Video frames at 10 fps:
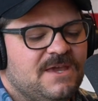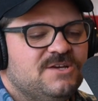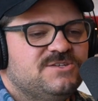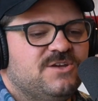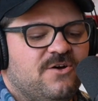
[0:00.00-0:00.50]

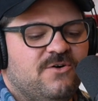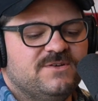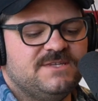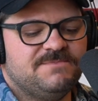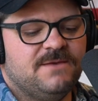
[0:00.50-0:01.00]
So
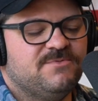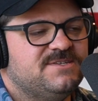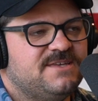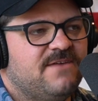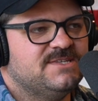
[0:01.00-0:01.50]
September
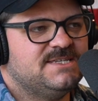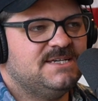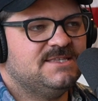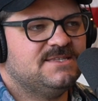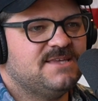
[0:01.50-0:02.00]

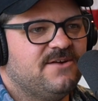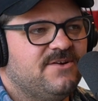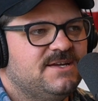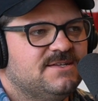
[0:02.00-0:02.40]
17th, is that right?